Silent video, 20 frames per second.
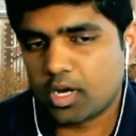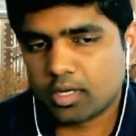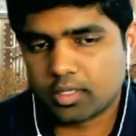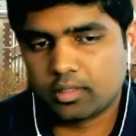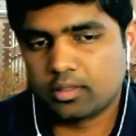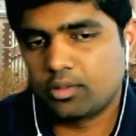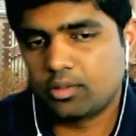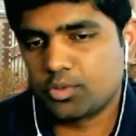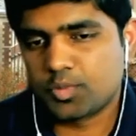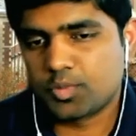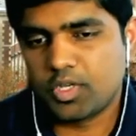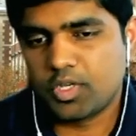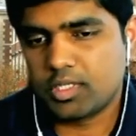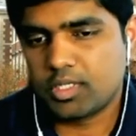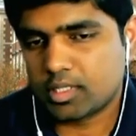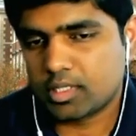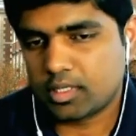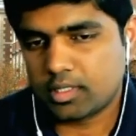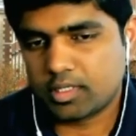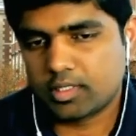those images
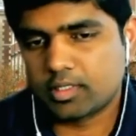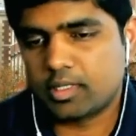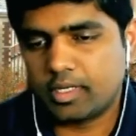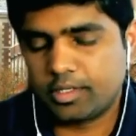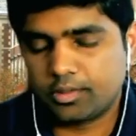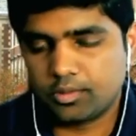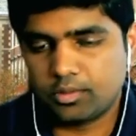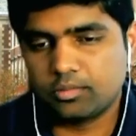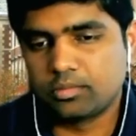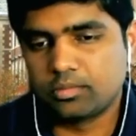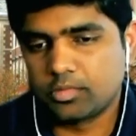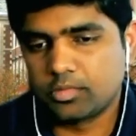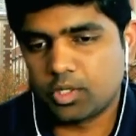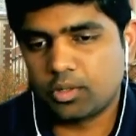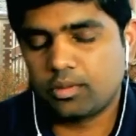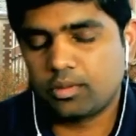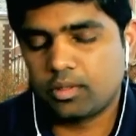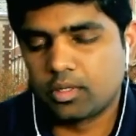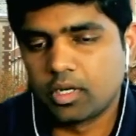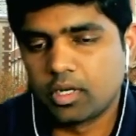as like
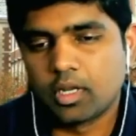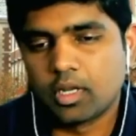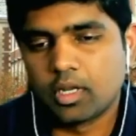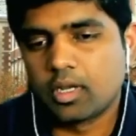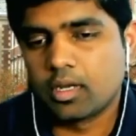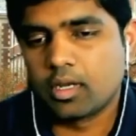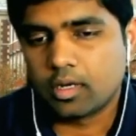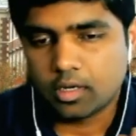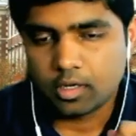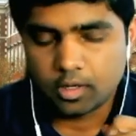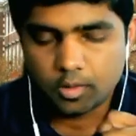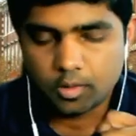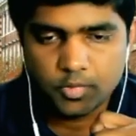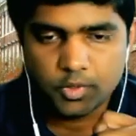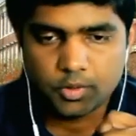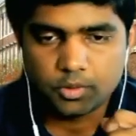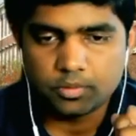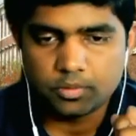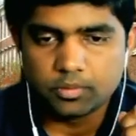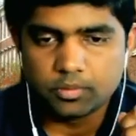not
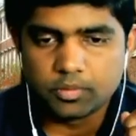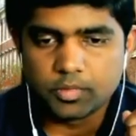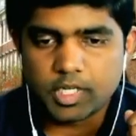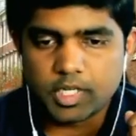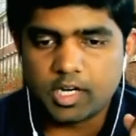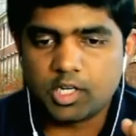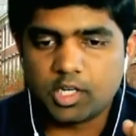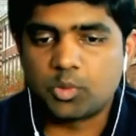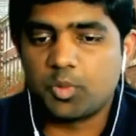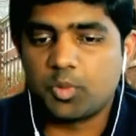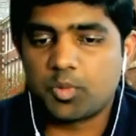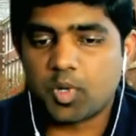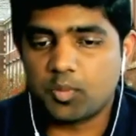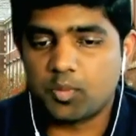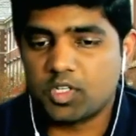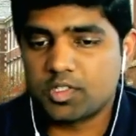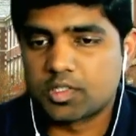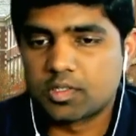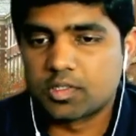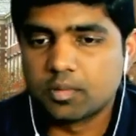ready to be
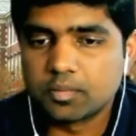published.